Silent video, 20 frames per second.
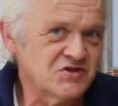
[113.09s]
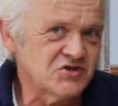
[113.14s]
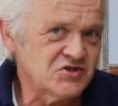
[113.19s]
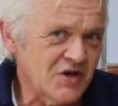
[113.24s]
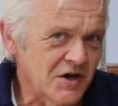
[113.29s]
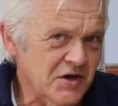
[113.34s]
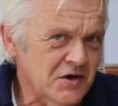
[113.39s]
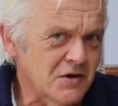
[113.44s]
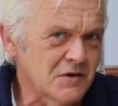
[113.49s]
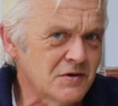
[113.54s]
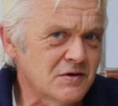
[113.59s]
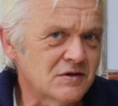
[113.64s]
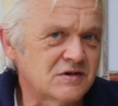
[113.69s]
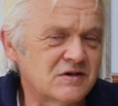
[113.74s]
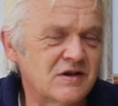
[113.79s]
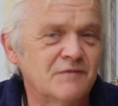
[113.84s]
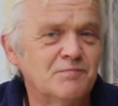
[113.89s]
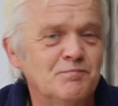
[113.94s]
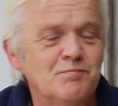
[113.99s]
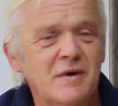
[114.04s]
And the
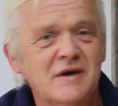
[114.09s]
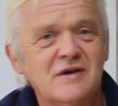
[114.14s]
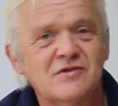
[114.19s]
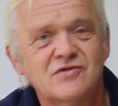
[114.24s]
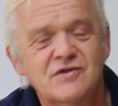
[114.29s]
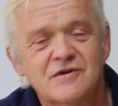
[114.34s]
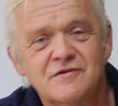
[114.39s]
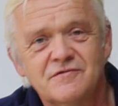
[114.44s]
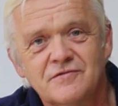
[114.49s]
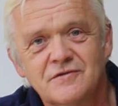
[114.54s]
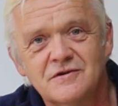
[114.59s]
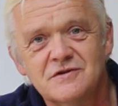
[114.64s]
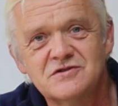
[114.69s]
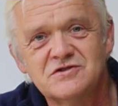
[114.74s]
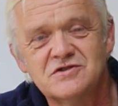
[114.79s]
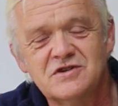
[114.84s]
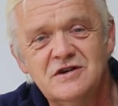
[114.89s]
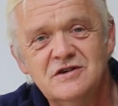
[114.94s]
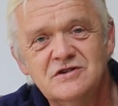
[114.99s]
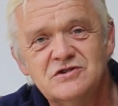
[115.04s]
second big
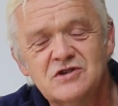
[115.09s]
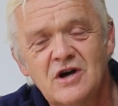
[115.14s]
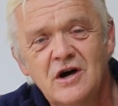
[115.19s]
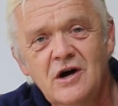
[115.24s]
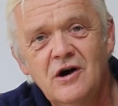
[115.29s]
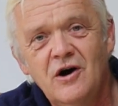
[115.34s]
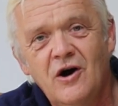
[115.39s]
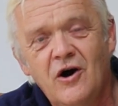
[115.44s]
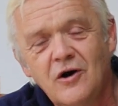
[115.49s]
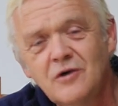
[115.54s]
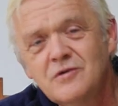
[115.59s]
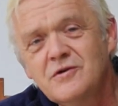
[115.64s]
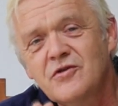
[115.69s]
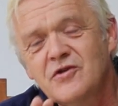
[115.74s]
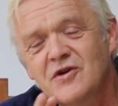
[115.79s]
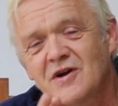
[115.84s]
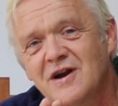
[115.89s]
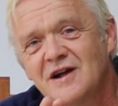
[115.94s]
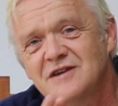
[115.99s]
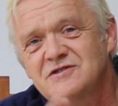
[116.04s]
difference is
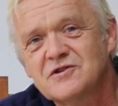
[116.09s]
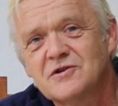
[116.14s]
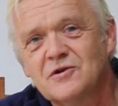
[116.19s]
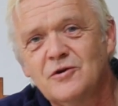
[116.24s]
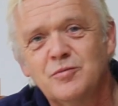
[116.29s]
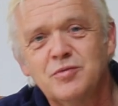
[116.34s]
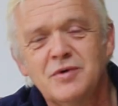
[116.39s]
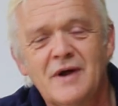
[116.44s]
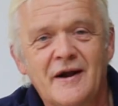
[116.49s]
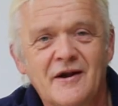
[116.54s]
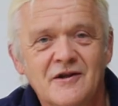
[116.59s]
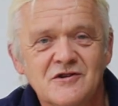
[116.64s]
only the classical